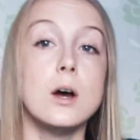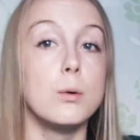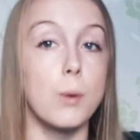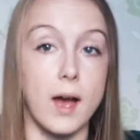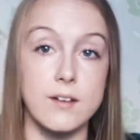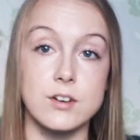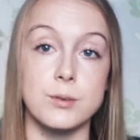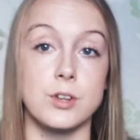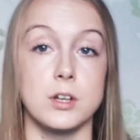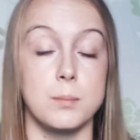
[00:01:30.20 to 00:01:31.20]
whatever
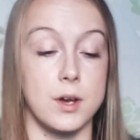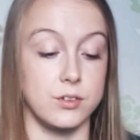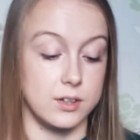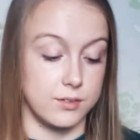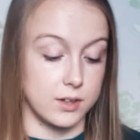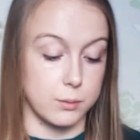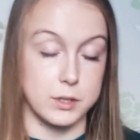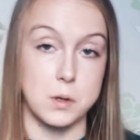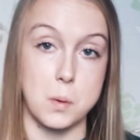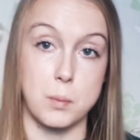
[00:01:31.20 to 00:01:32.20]
was on your birth certificate when
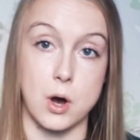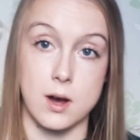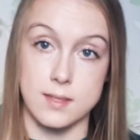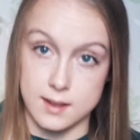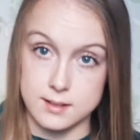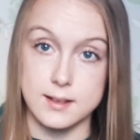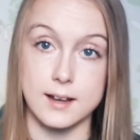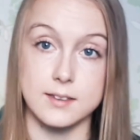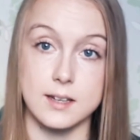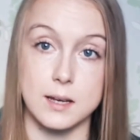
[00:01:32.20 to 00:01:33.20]
you were born,
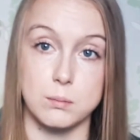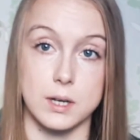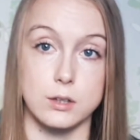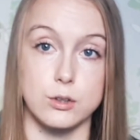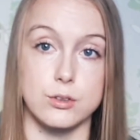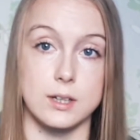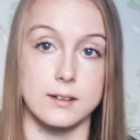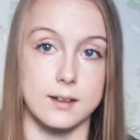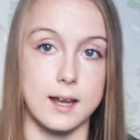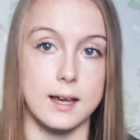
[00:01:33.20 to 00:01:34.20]
that's the name we are using
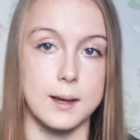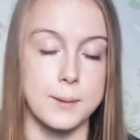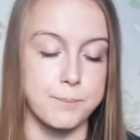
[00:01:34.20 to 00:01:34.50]
today.